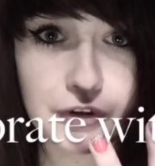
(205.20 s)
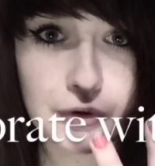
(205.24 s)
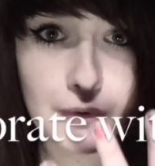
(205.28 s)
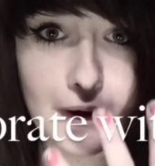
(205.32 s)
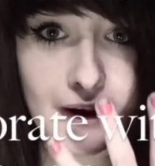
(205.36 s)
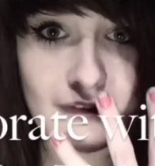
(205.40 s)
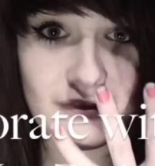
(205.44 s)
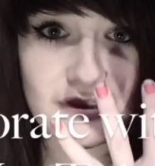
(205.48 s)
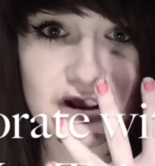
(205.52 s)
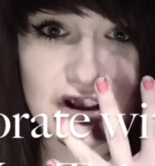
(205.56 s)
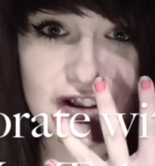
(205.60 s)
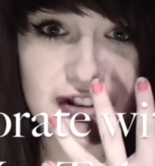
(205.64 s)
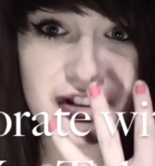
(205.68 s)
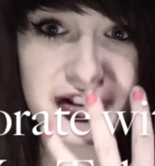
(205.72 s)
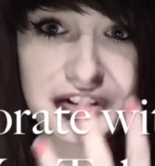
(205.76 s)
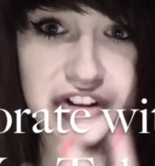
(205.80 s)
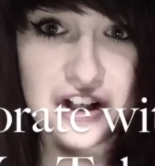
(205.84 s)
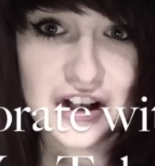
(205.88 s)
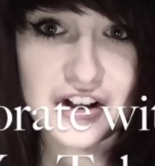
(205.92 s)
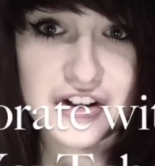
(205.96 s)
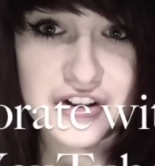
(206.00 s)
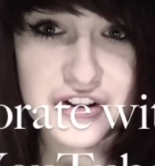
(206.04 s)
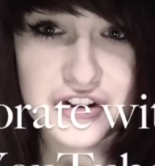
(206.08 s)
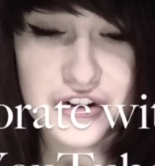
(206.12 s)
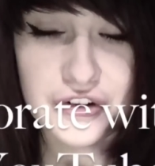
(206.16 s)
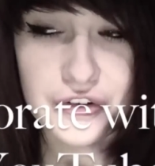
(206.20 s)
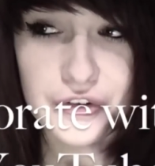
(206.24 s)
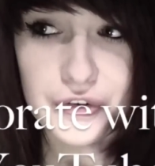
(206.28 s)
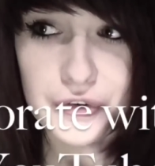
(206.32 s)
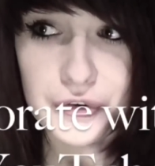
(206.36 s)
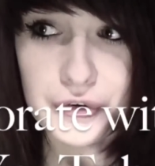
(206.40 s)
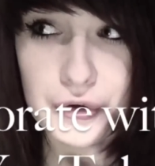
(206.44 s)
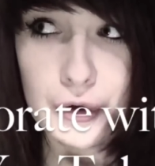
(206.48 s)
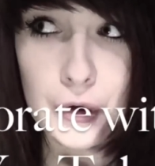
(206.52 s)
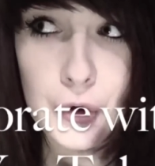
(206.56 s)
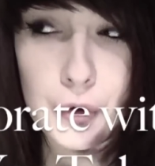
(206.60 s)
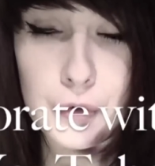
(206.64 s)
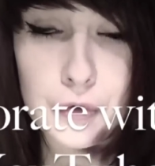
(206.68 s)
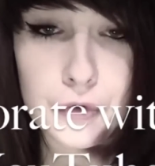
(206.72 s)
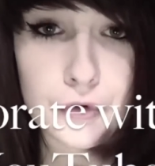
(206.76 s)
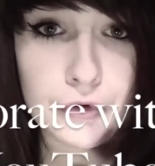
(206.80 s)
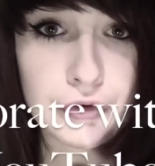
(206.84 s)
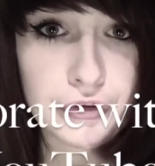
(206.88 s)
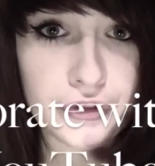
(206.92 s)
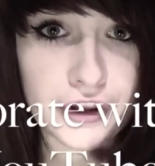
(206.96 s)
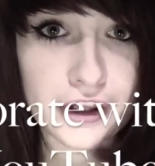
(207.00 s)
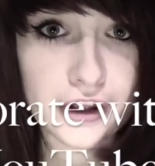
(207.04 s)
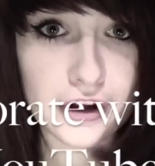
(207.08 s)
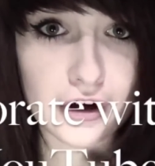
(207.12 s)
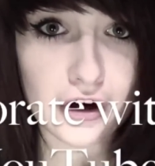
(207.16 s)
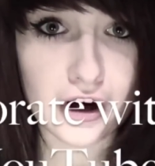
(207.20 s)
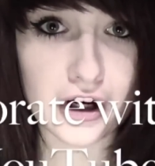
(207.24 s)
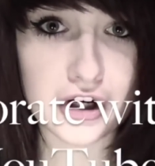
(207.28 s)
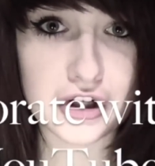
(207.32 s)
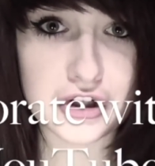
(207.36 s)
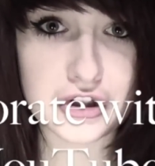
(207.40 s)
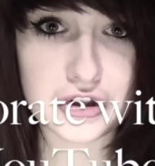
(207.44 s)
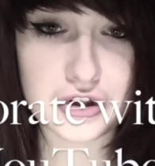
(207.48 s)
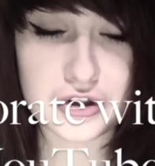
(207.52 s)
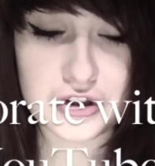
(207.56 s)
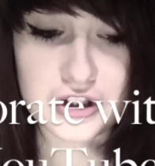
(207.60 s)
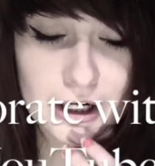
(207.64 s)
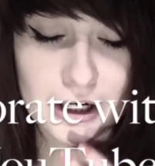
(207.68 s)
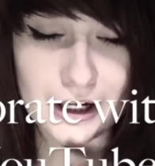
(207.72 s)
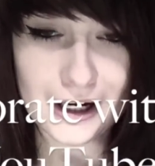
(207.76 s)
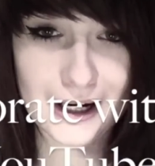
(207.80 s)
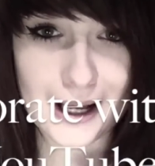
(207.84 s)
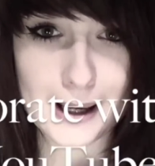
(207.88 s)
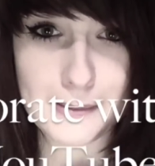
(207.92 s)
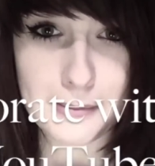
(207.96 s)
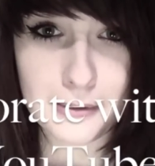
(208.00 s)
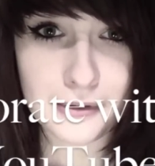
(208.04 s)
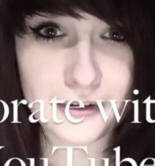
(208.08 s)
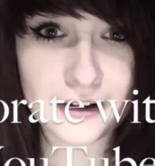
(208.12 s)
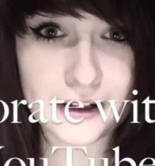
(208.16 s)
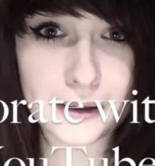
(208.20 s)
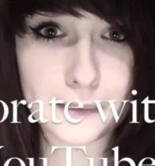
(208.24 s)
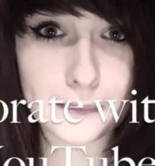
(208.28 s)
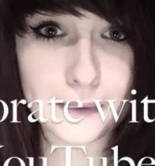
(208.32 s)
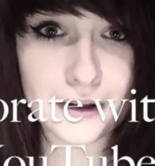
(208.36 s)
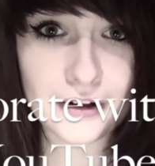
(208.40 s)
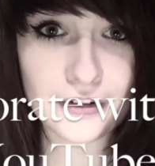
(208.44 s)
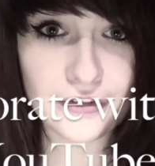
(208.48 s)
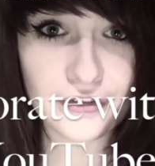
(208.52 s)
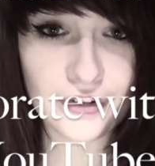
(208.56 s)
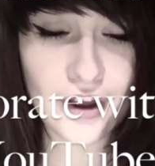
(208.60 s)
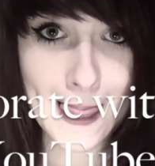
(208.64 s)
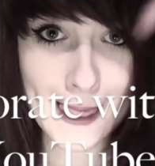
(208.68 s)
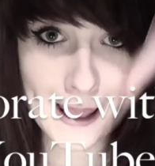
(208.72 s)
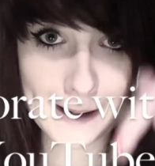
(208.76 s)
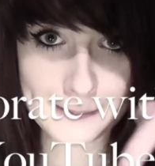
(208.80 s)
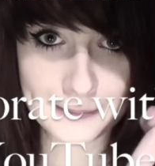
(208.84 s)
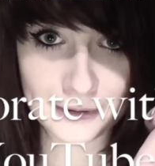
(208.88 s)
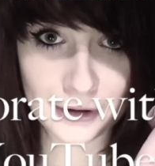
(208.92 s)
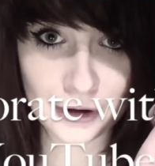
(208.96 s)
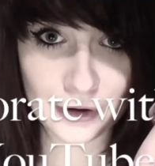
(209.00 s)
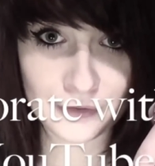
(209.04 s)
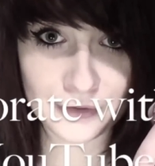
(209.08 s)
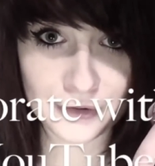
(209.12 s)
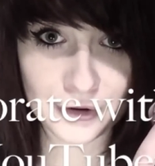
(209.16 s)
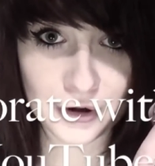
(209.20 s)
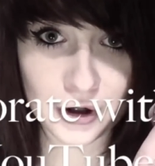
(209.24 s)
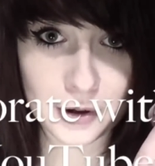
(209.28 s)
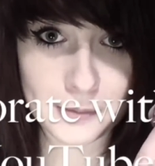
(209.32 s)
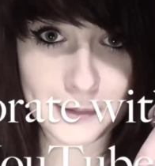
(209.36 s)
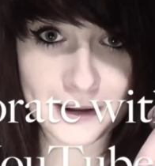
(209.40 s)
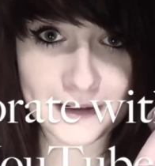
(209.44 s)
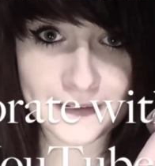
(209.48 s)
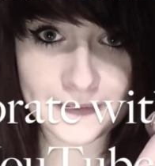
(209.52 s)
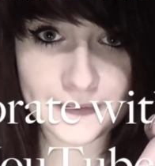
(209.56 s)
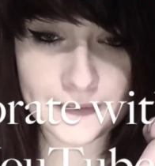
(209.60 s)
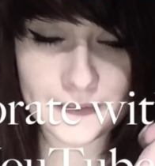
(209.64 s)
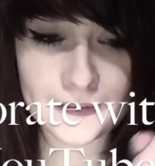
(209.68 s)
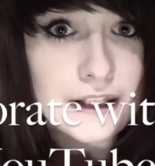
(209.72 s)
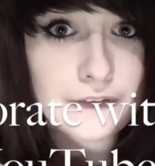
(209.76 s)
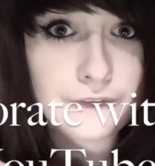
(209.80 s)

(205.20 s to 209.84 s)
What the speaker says: you have any suggestions on who you think I should collaborate with, let me know in the comments.